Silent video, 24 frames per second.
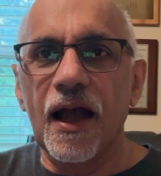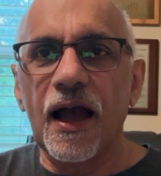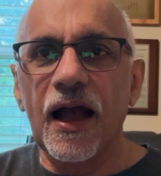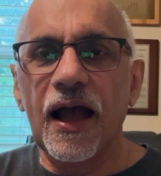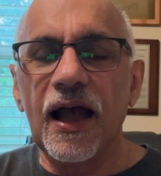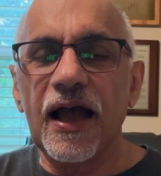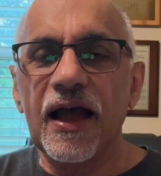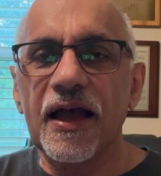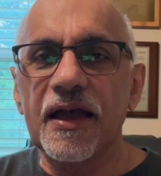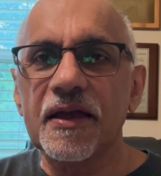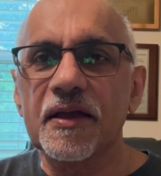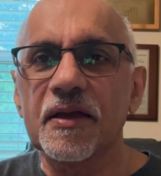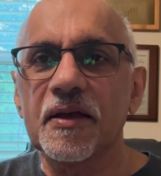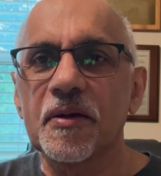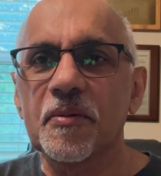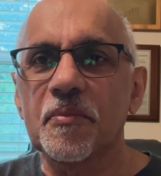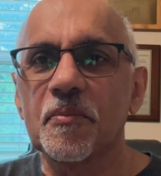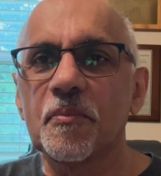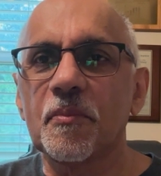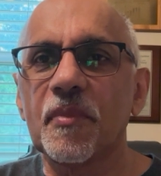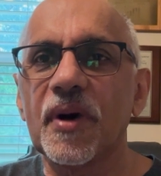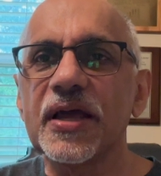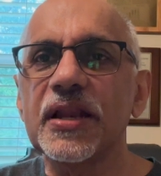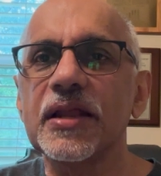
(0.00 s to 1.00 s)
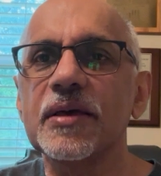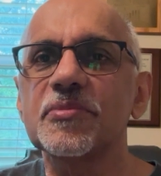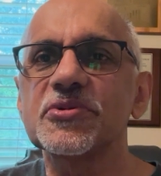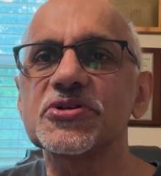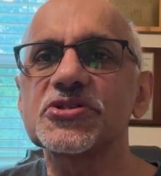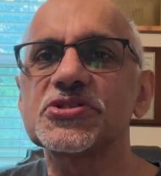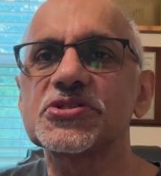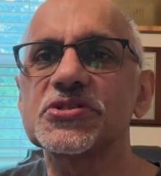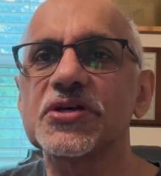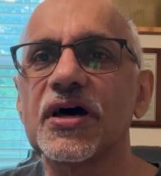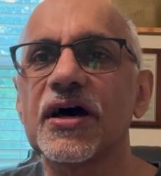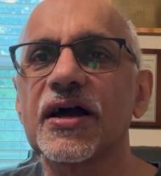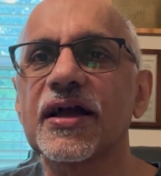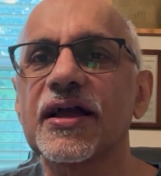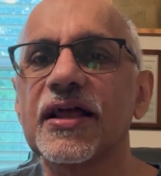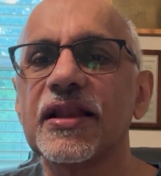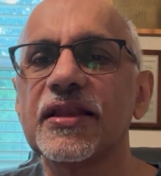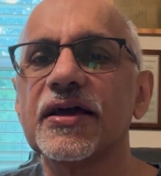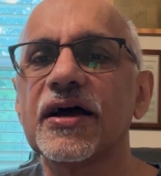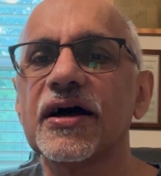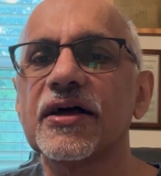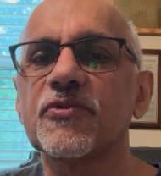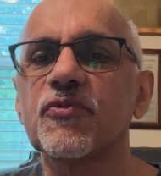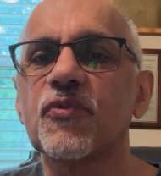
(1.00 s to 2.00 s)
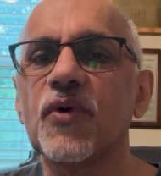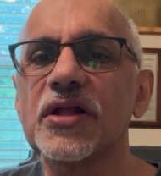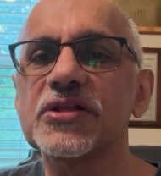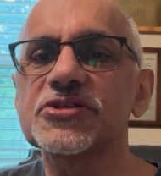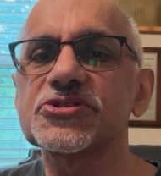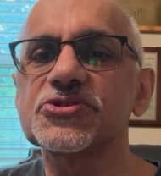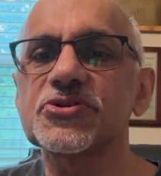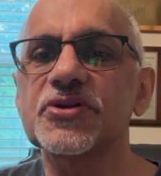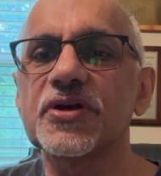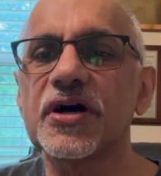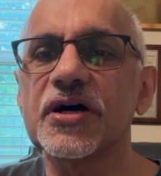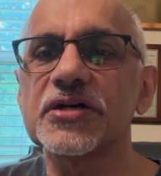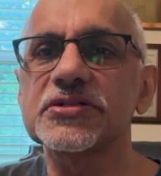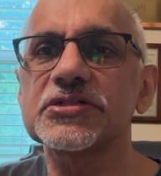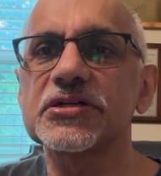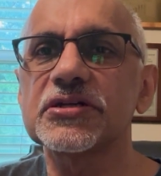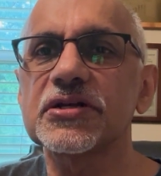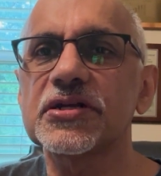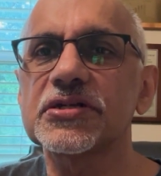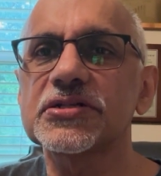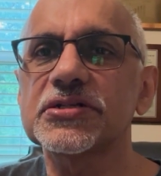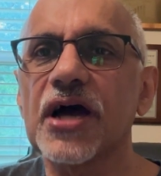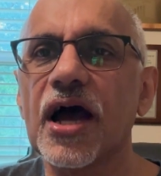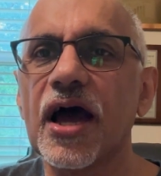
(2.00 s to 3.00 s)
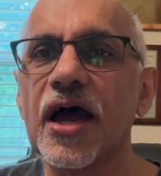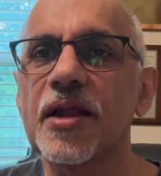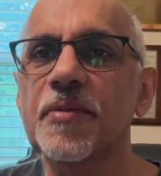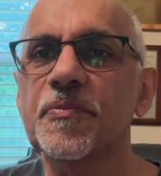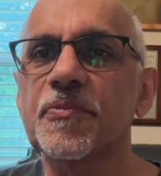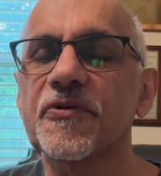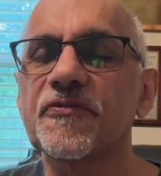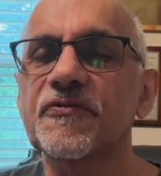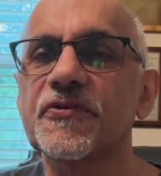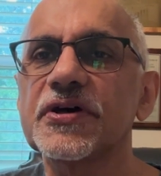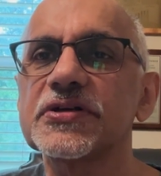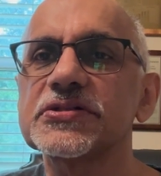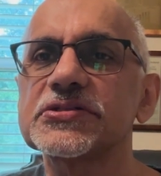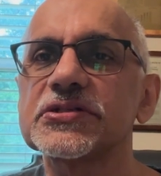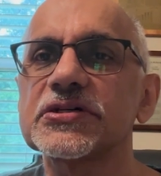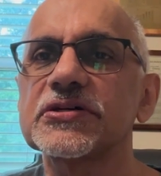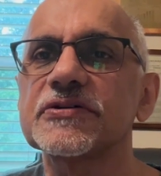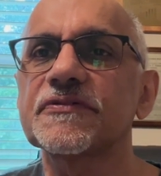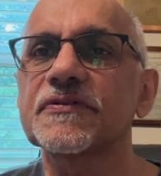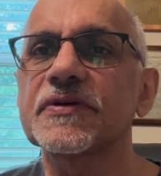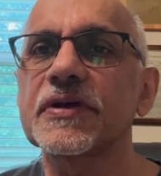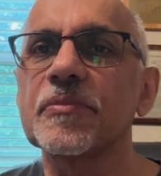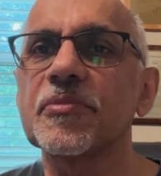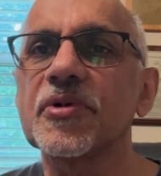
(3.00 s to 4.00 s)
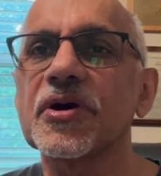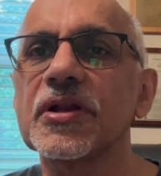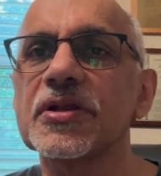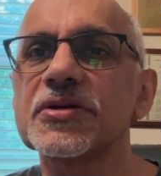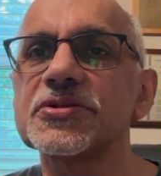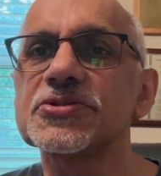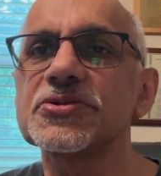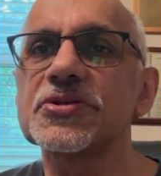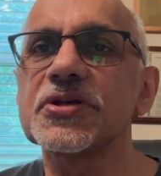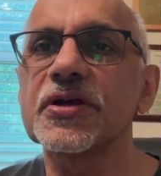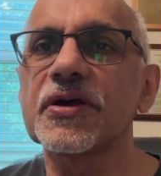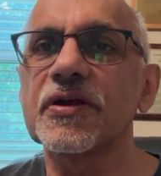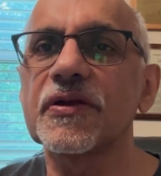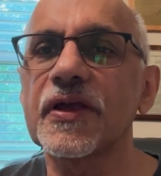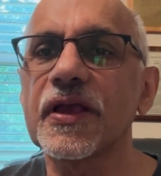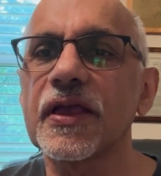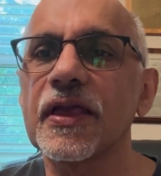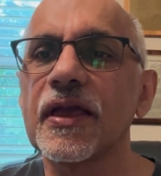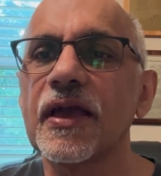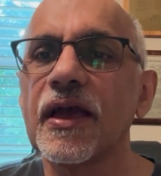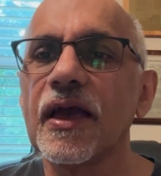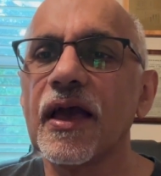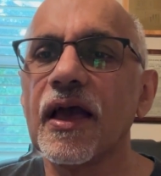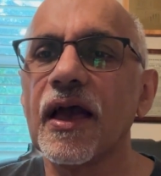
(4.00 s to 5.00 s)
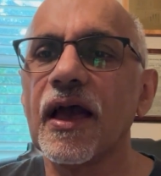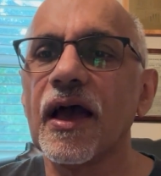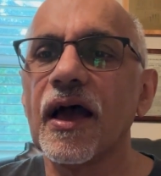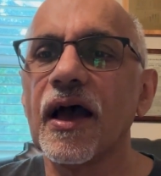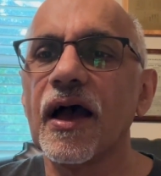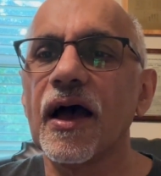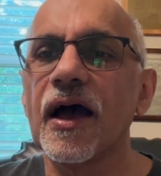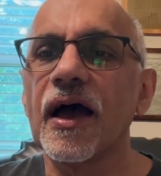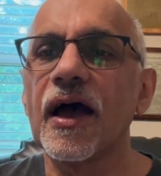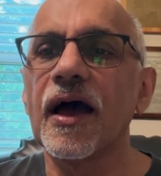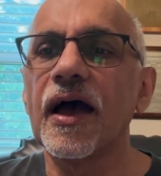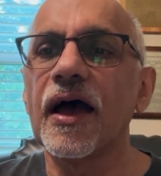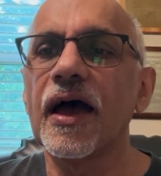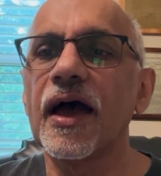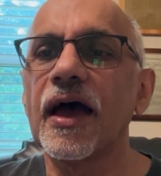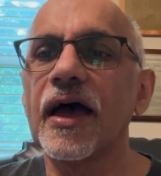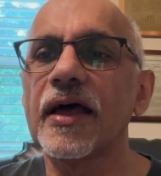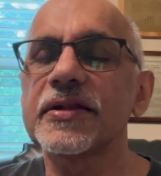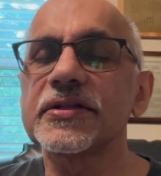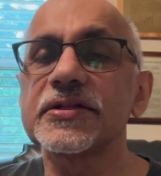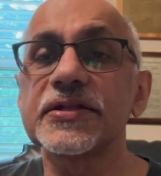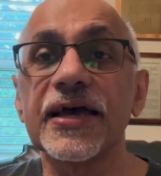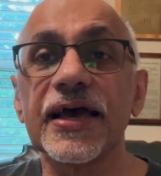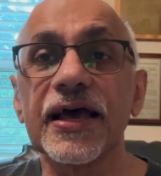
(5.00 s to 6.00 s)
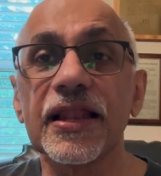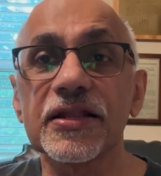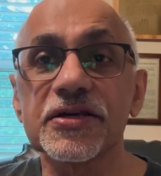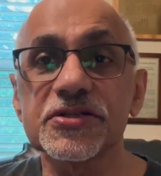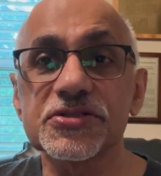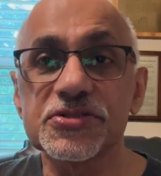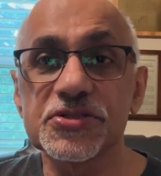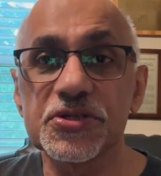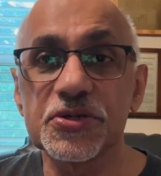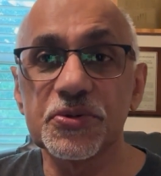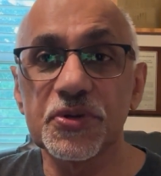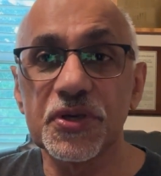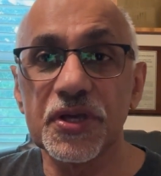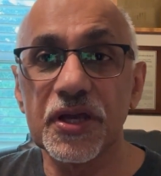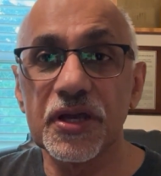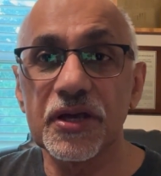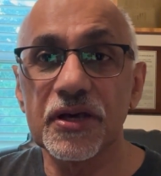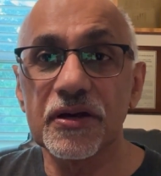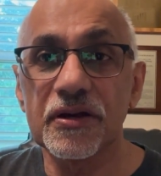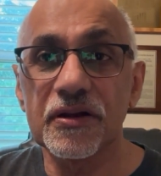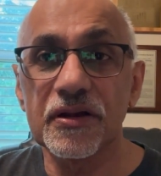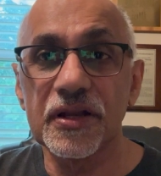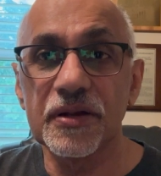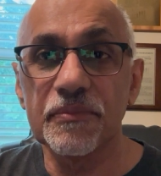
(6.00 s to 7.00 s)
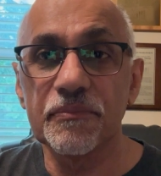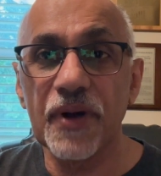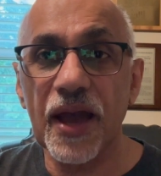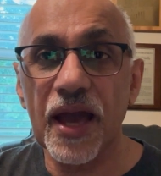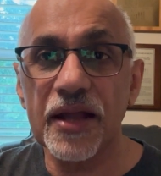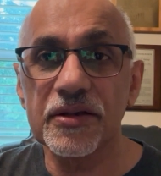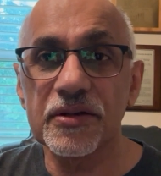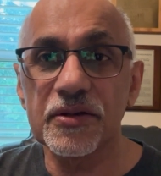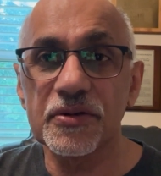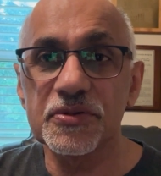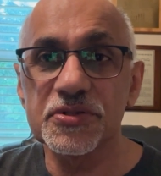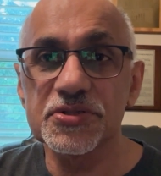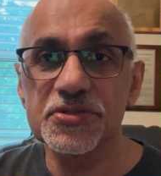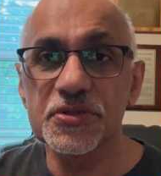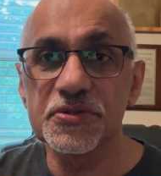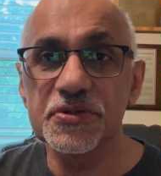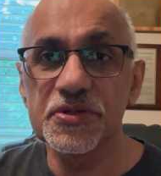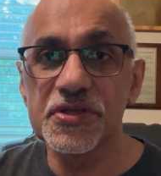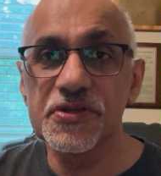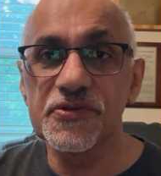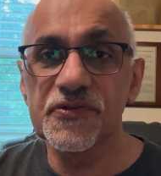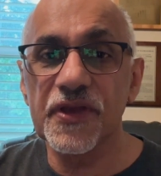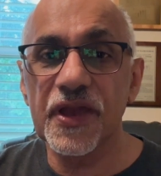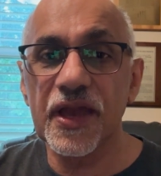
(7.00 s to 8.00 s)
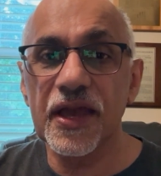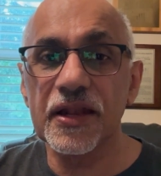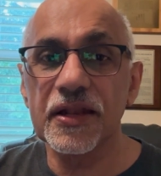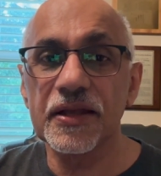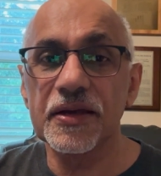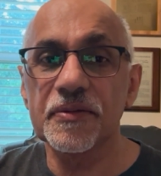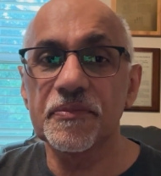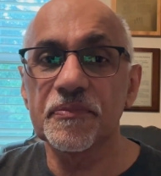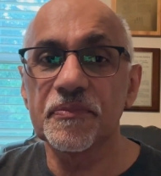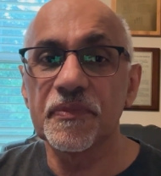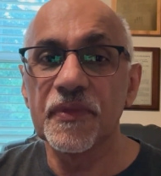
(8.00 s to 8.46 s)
Hi, my name is Kalyad Valsaraj, a retired professor of chemical engineering at LSU here in Baton Rouge, Louisiana.